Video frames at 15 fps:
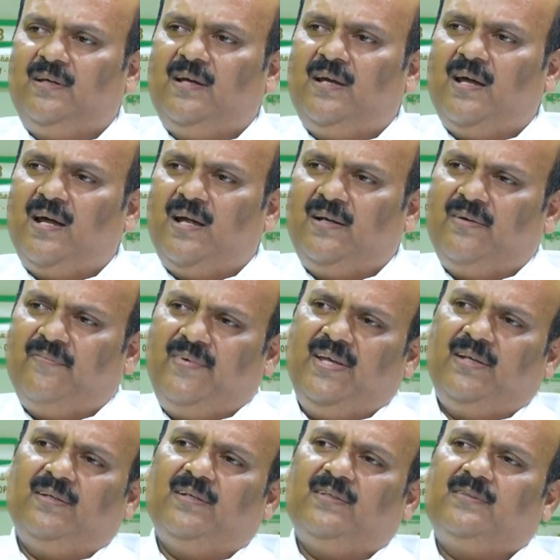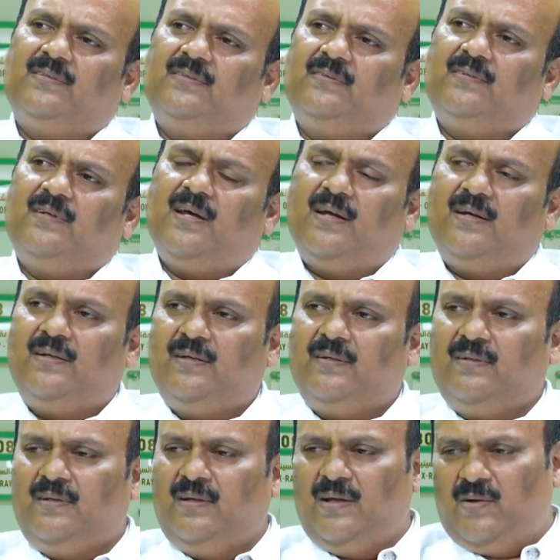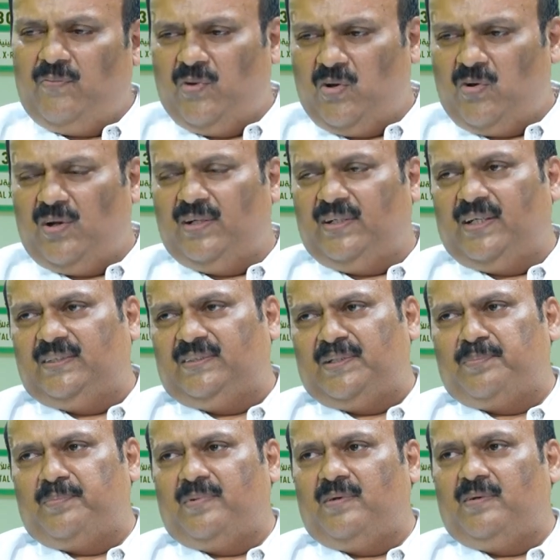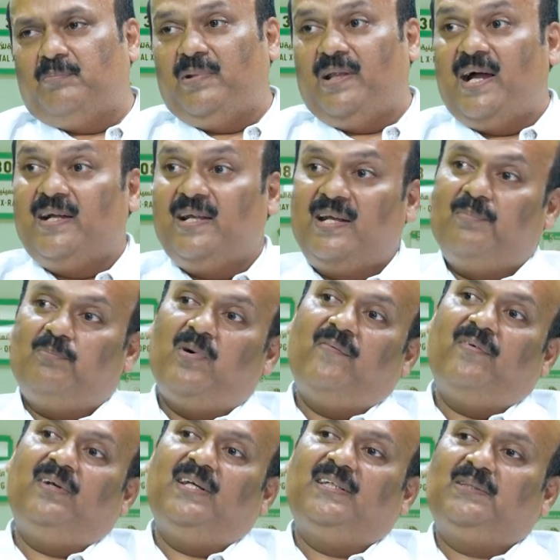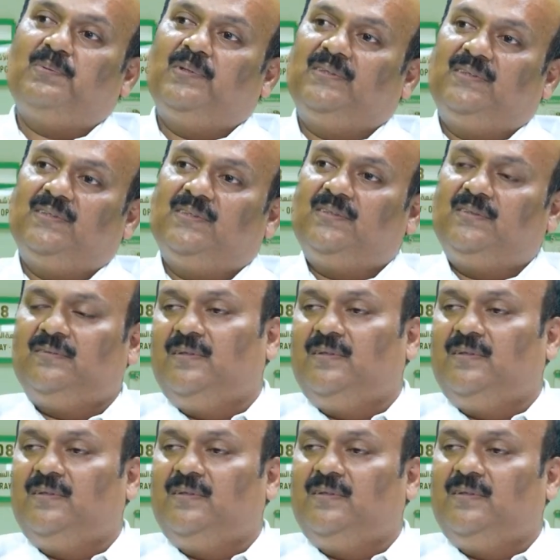and weakness, and we call it as some bladder and bowel disturbances.